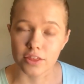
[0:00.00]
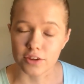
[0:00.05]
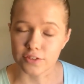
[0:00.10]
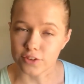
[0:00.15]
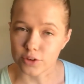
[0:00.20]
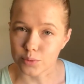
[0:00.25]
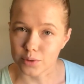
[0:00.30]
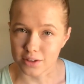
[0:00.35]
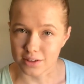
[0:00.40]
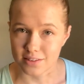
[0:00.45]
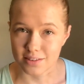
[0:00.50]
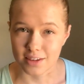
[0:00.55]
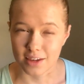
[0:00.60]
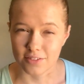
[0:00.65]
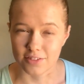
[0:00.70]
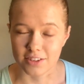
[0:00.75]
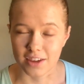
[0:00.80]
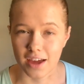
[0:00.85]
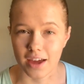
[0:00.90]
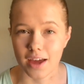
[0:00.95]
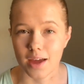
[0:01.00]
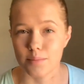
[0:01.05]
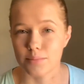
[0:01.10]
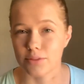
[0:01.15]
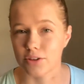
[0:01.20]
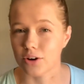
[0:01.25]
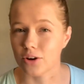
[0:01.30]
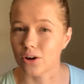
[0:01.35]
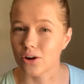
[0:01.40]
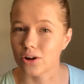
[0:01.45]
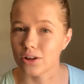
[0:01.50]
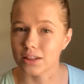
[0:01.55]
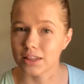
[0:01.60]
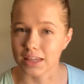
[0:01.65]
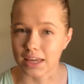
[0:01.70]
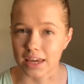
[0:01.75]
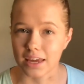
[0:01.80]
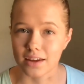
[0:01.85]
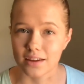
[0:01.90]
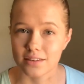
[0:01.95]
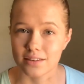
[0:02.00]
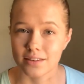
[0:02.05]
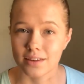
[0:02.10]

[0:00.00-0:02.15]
if you want to save time, they're all linked